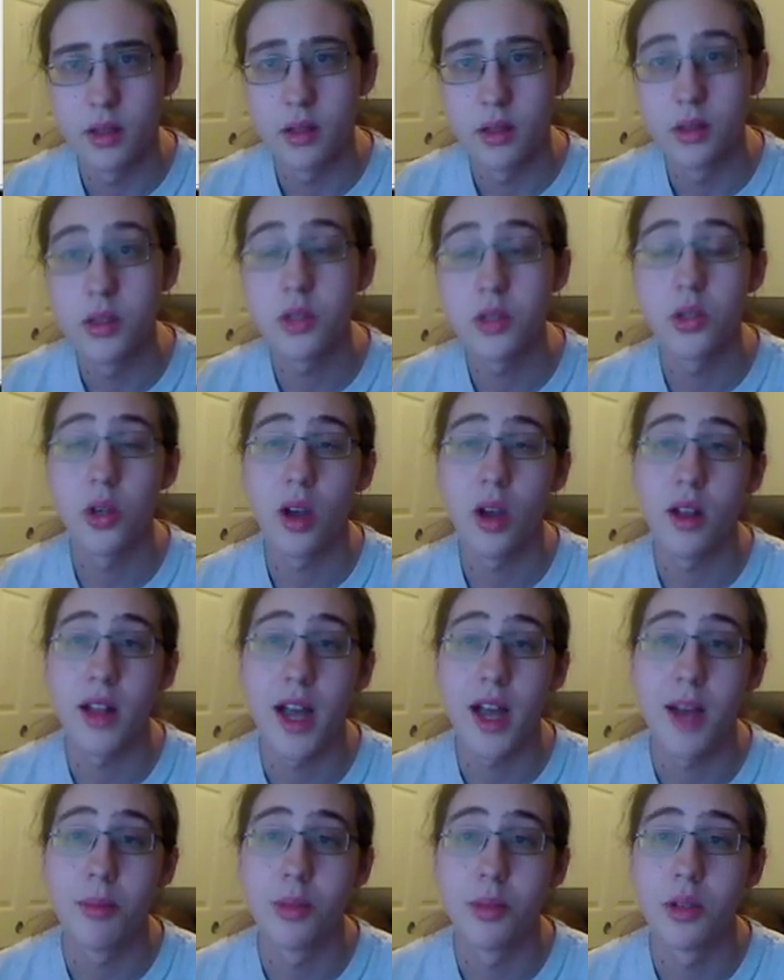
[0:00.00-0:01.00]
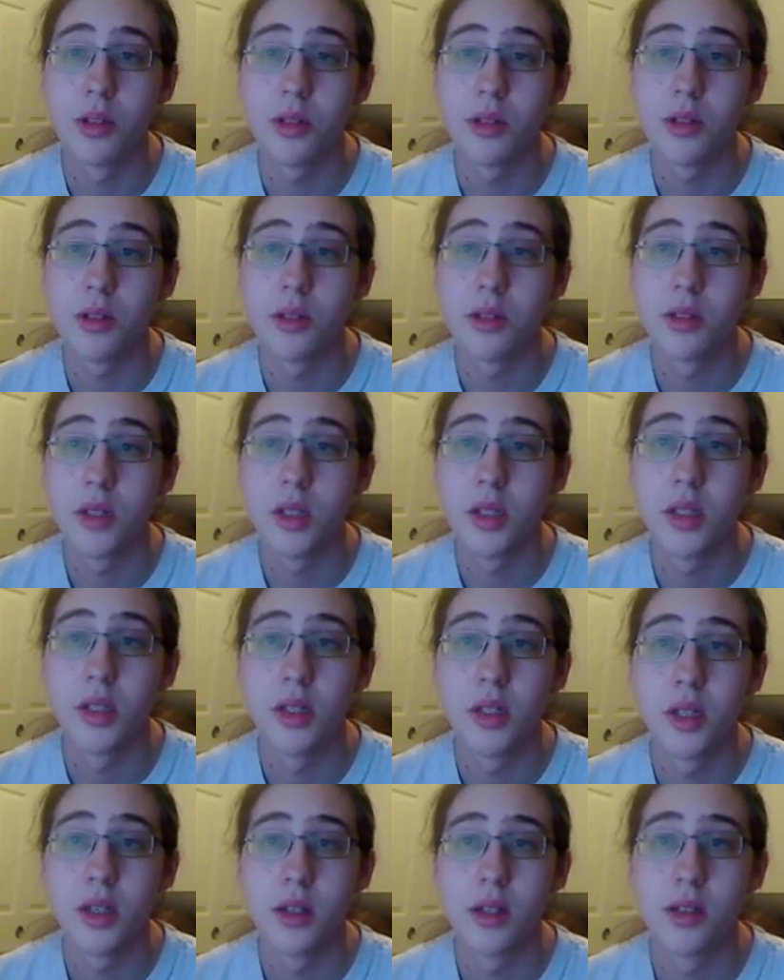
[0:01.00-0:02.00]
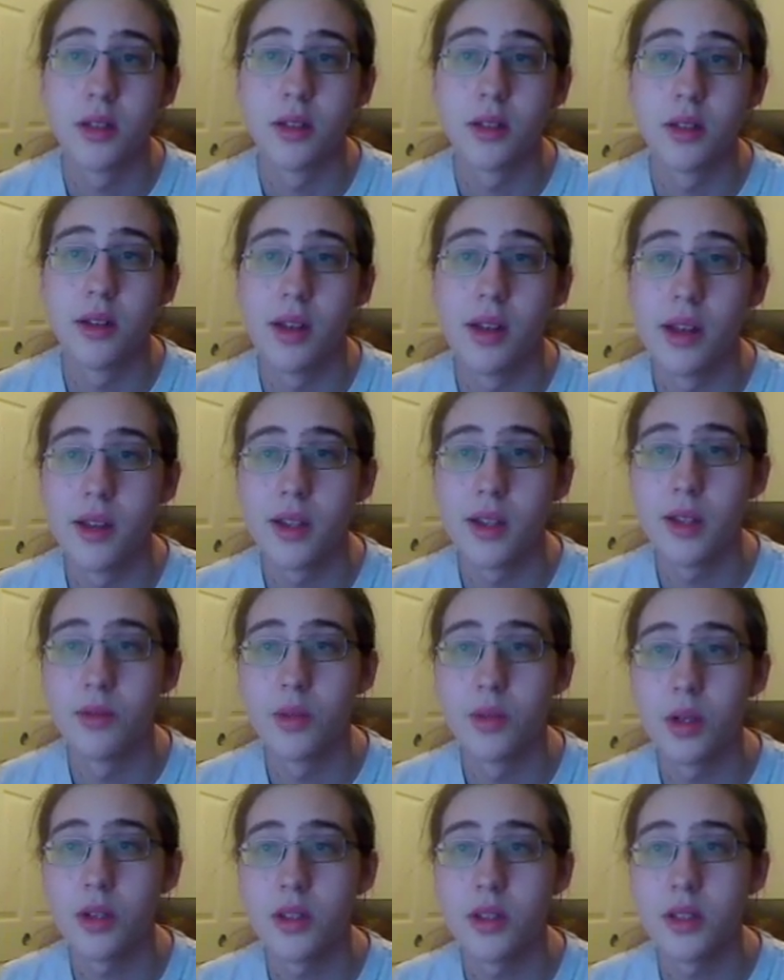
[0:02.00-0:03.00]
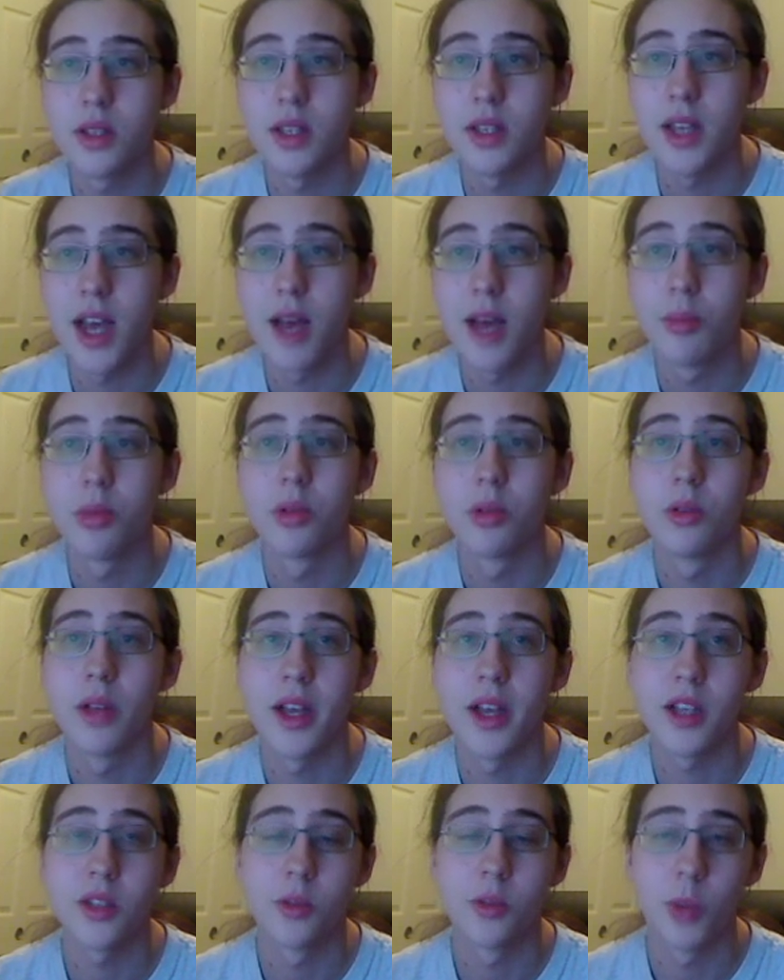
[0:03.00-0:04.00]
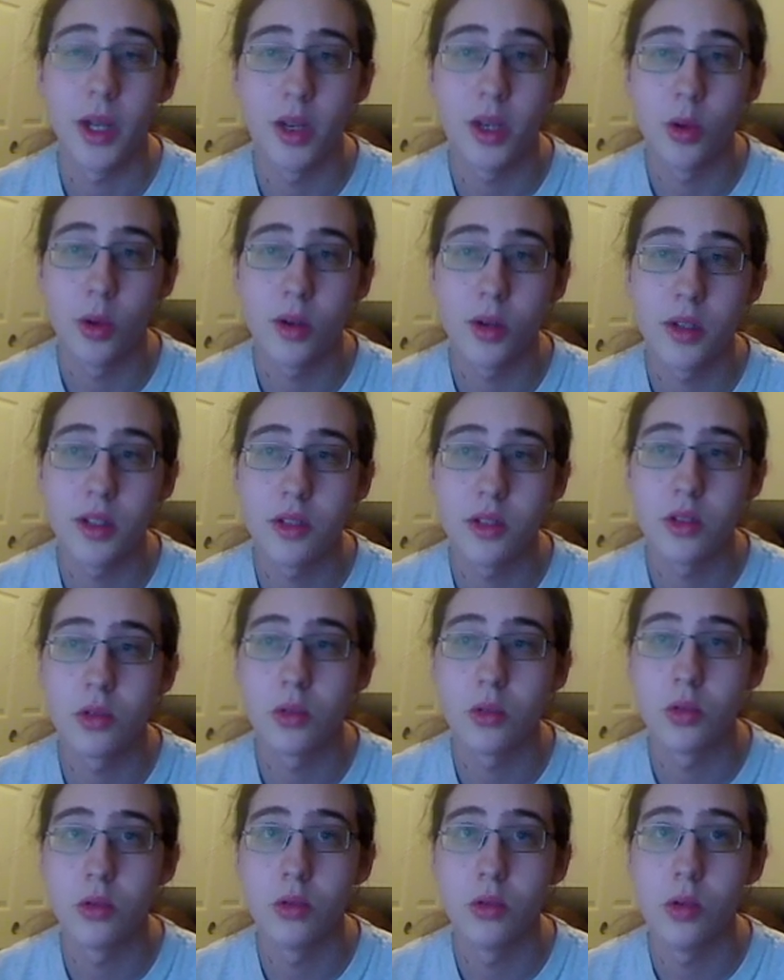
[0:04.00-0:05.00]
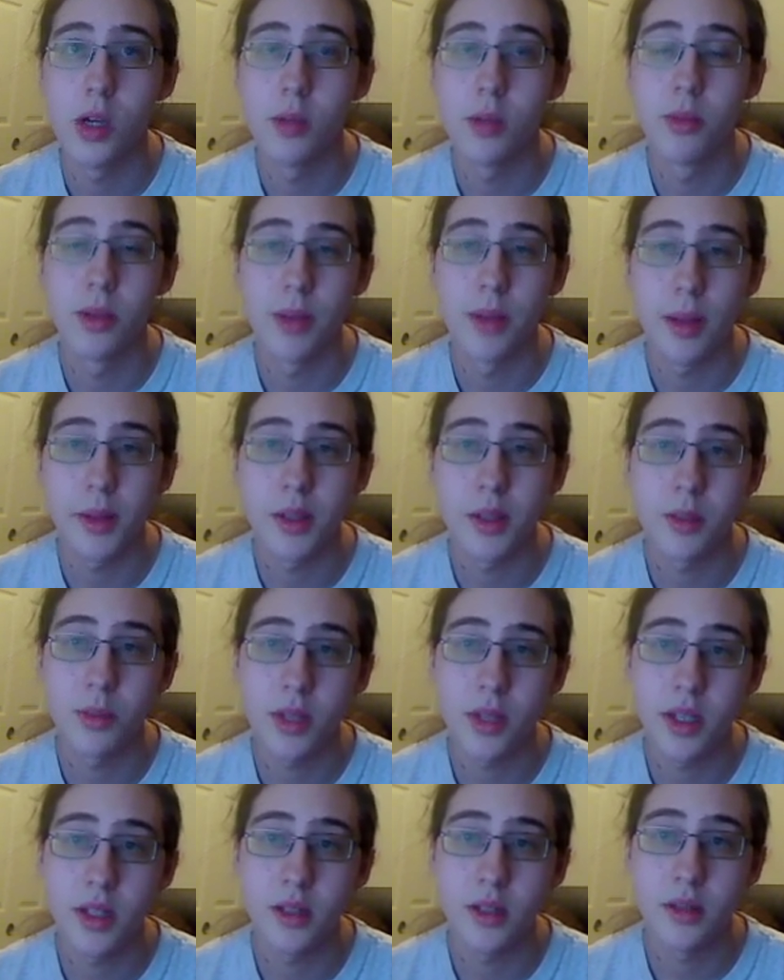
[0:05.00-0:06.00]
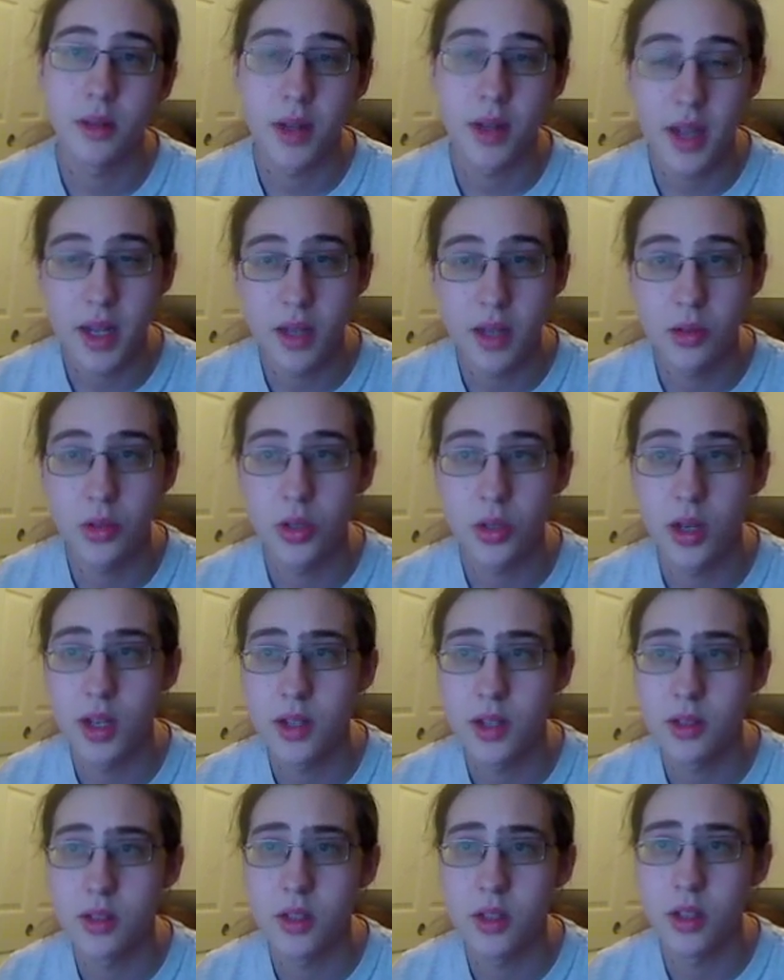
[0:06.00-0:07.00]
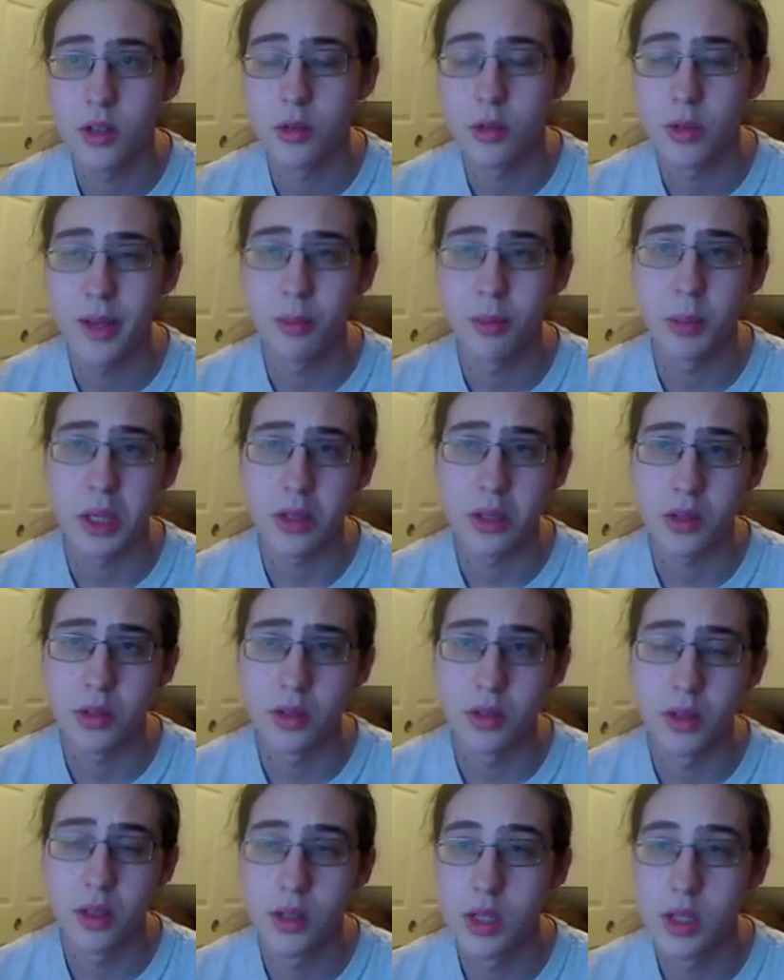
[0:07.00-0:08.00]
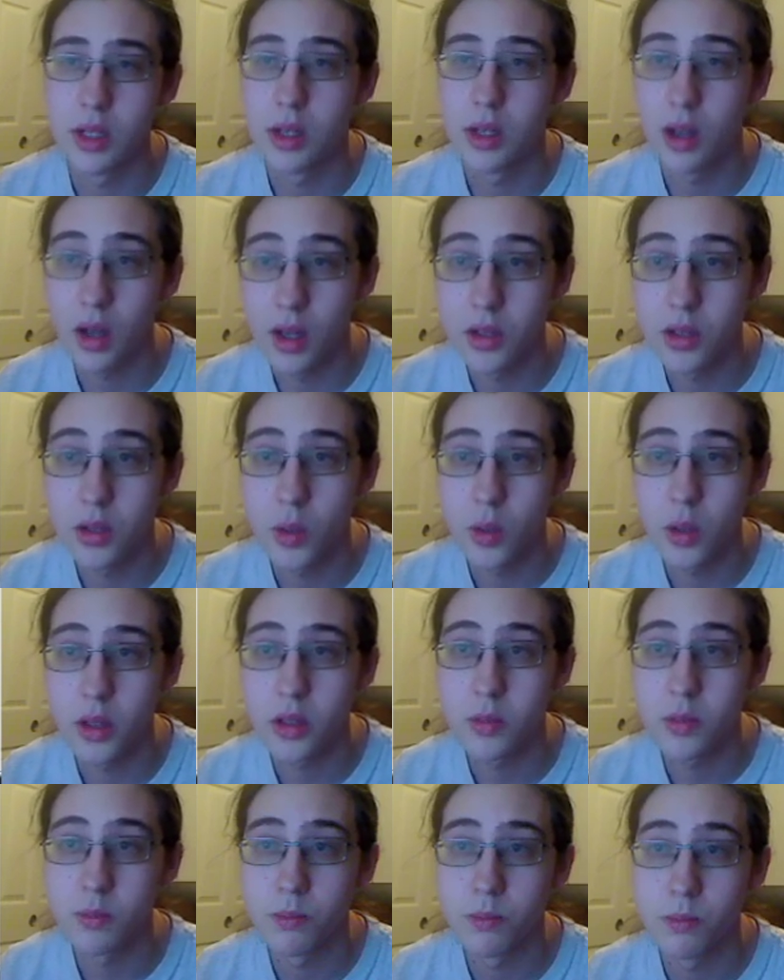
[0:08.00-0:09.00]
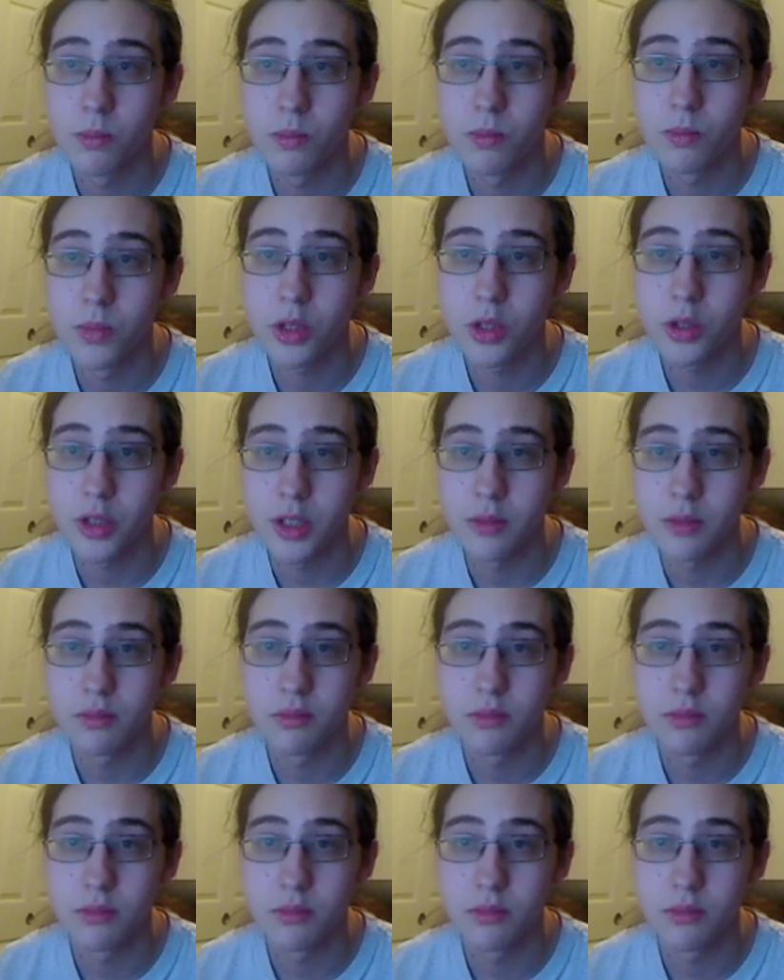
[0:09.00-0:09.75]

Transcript: This draw apple converts the apple x and y coordinates to a bitmap display and draws the red pixel onto our screen.